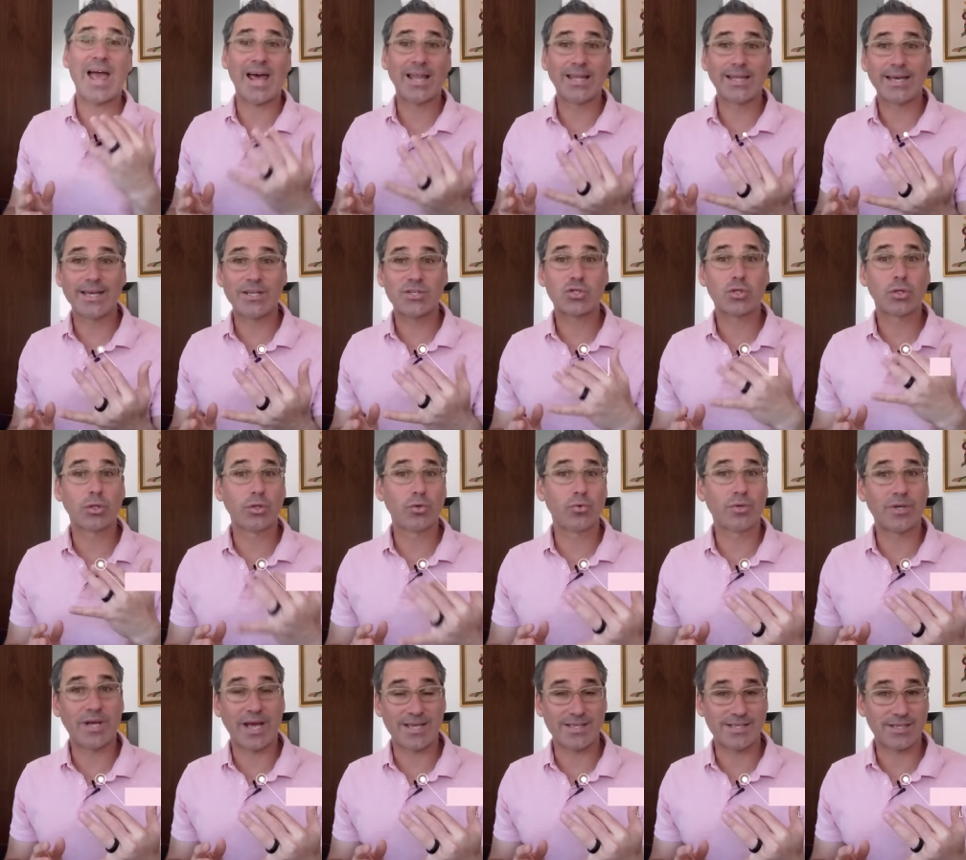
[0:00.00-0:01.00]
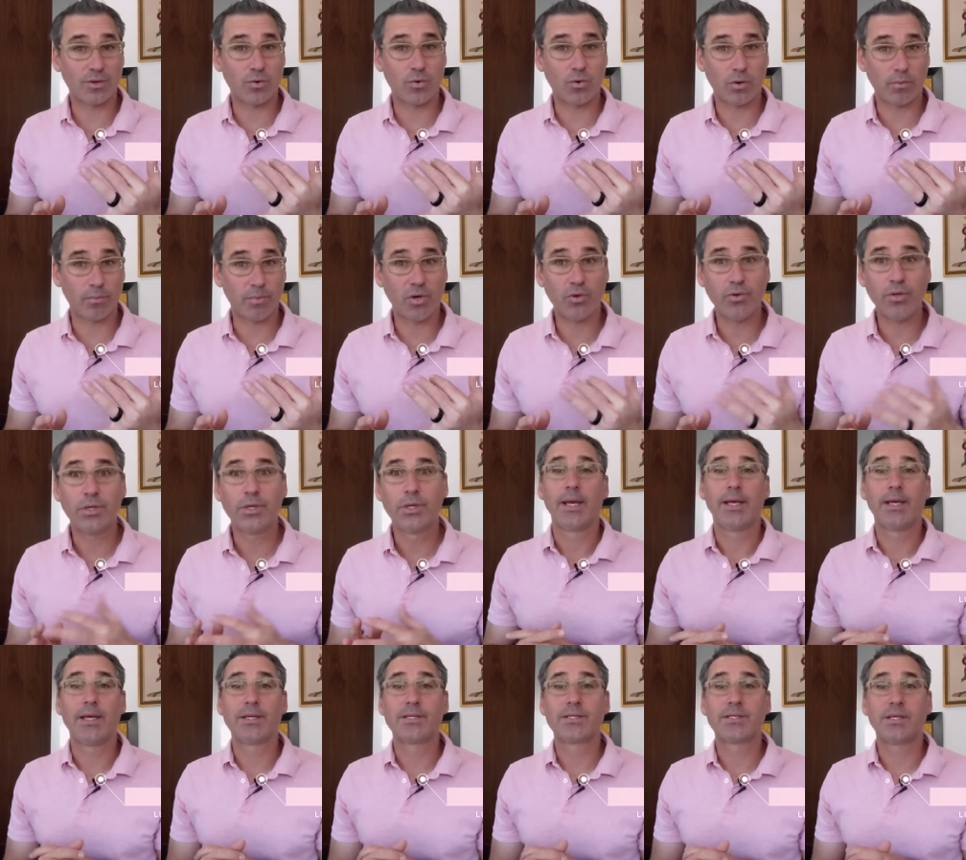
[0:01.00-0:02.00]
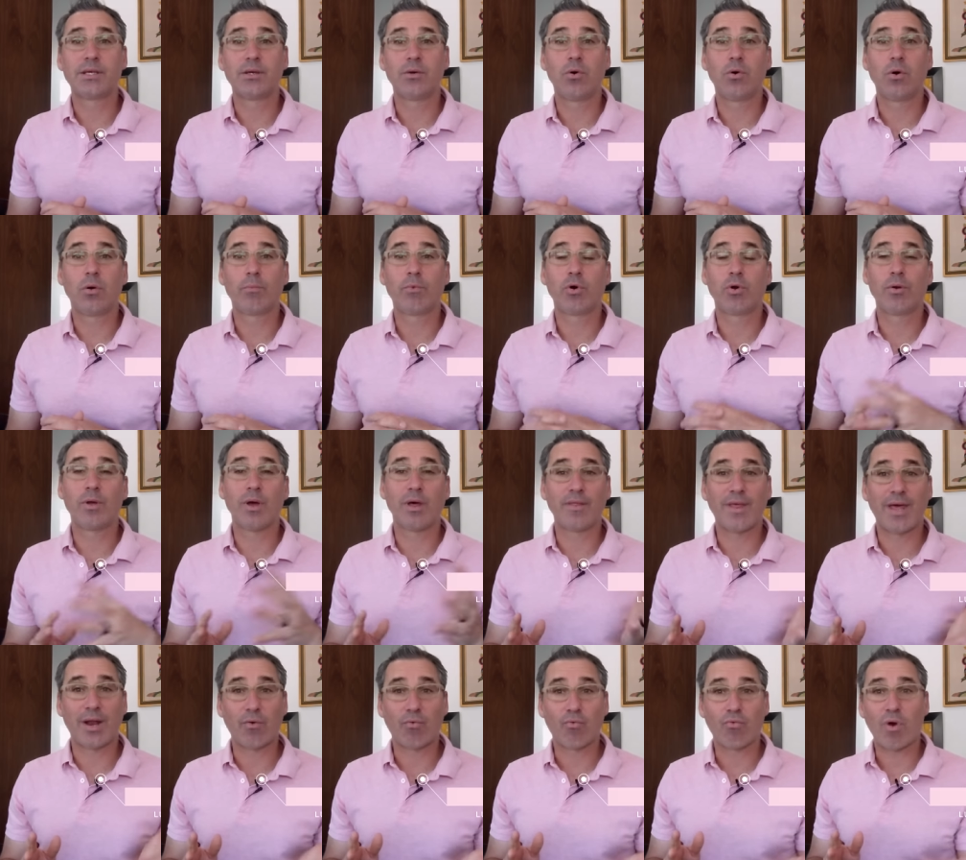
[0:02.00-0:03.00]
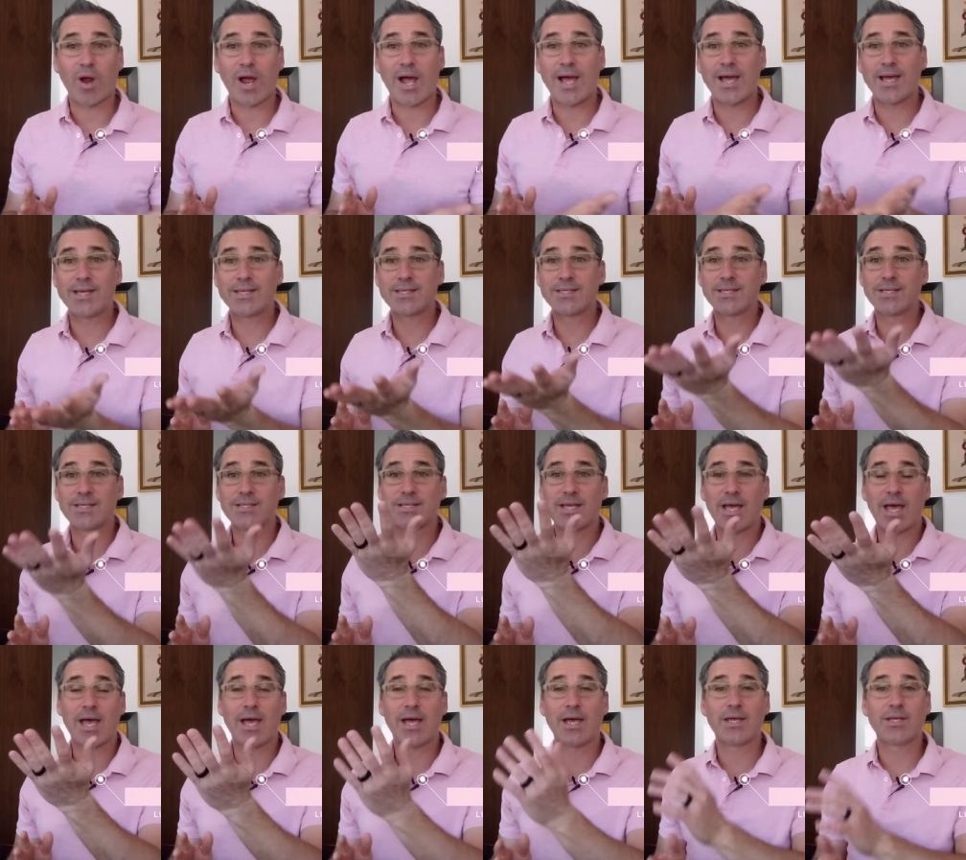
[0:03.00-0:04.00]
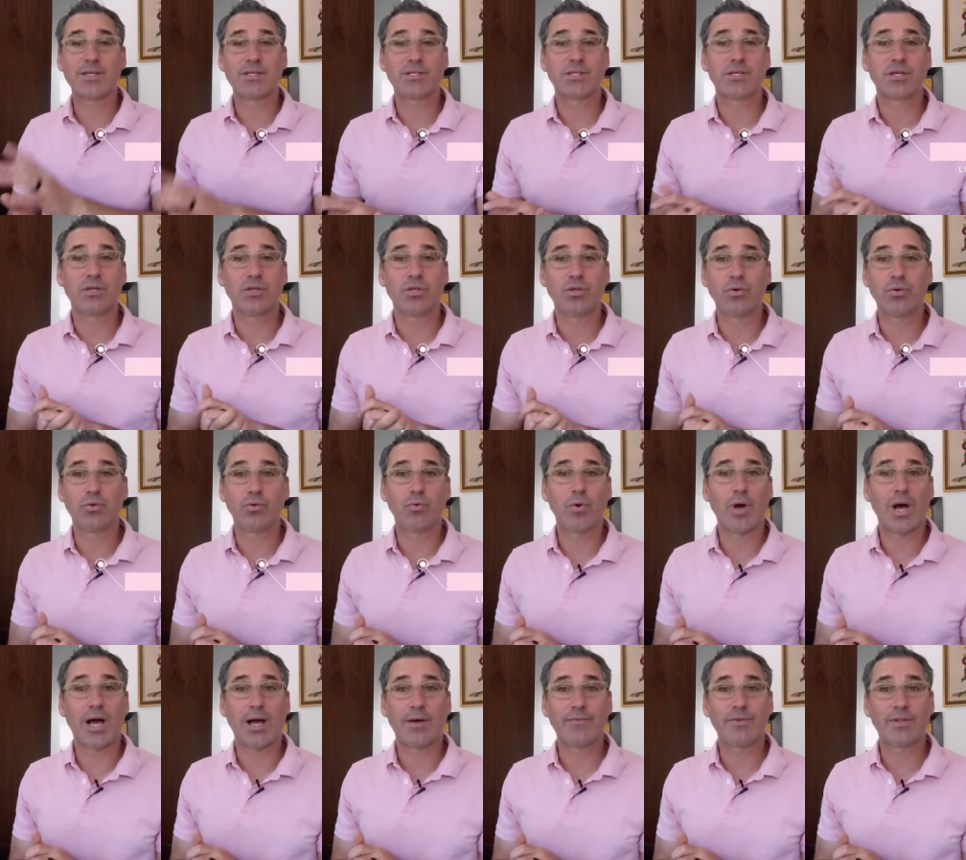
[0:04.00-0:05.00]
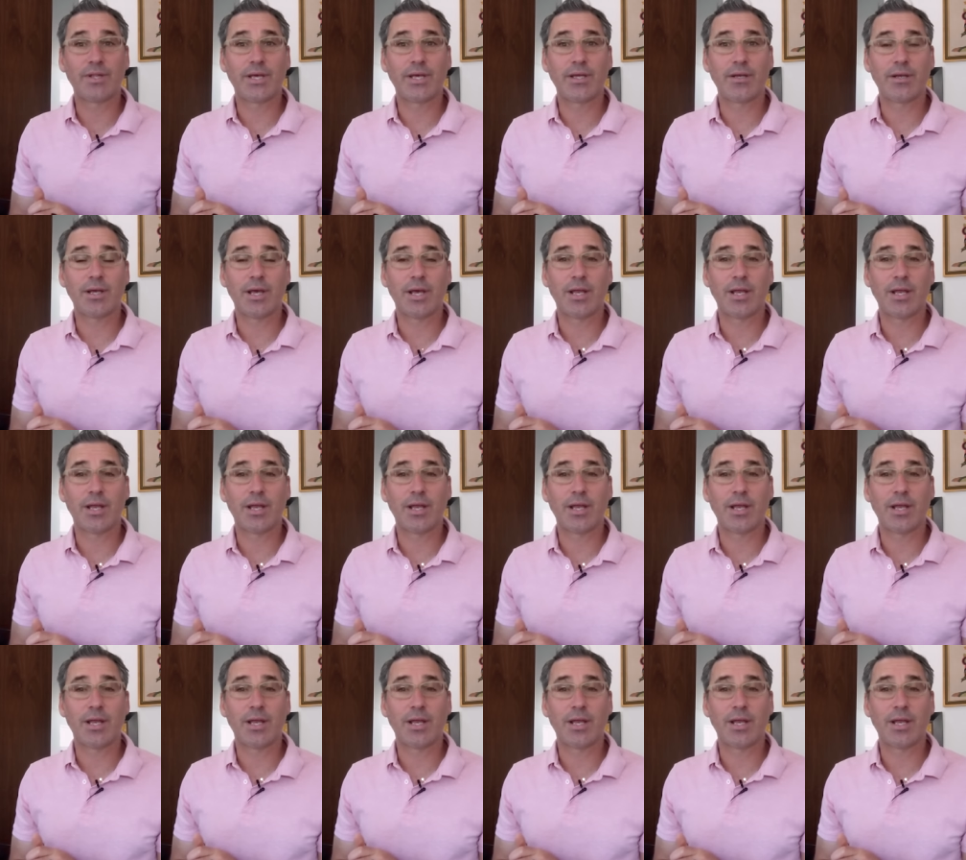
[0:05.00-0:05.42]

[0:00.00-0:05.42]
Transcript: LH, luteinizing hormone, is the hormone that rises as you ovulate,